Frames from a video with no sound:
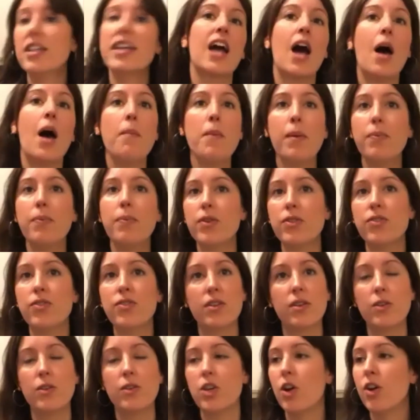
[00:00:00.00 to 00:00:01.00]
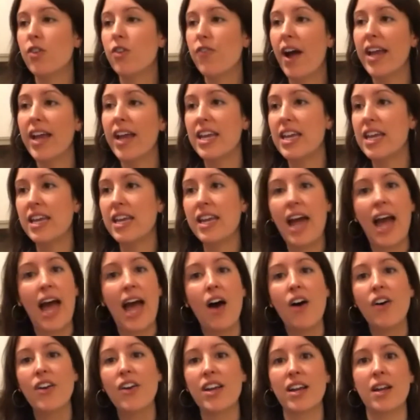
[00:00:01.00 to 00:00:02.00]
come up with, if I eat
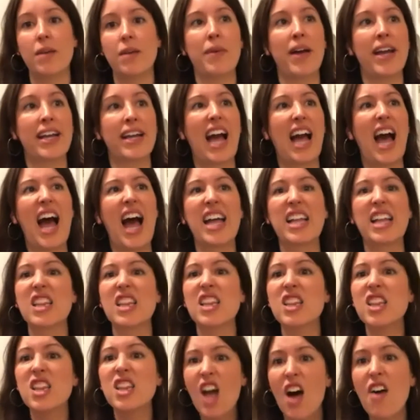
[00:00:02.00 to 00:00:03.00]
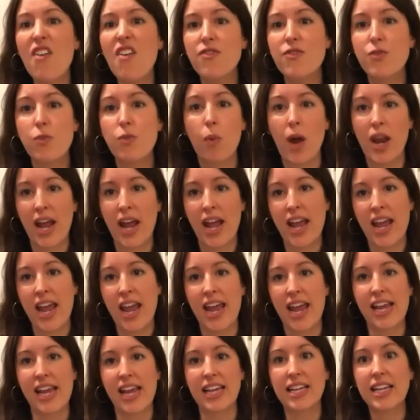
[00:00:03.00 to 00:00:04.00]
out and I'm like, I loved what I
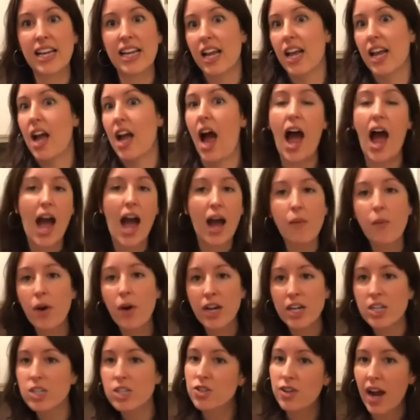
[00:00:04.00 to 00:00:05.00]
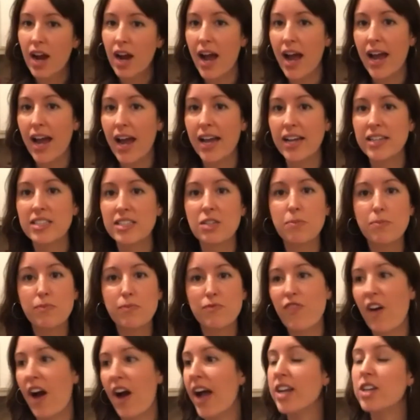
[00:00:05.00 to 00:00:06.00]
ate, I want to try to
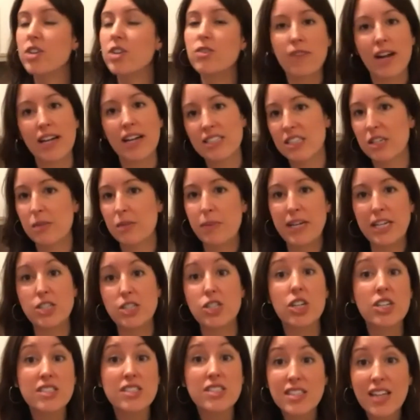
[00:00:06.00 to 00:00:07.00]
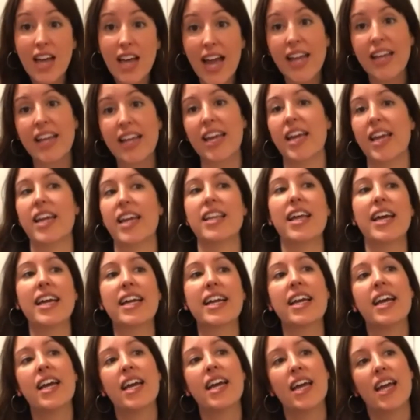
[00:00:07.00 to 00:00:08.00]
find a recipe just like it,
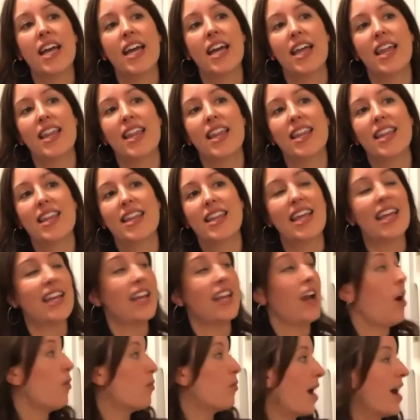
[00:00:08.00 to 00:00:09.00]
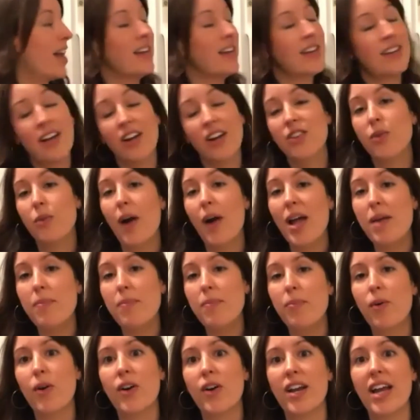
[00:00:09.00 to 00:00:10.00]
like, and I'll write it on
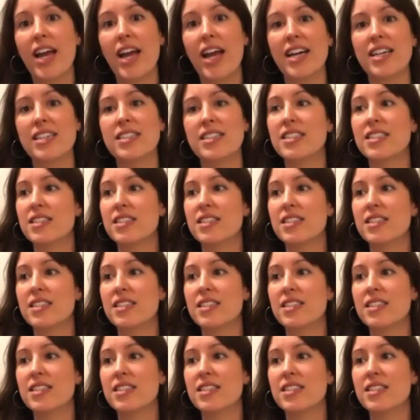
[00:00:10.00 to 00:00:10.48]
the whiteboard as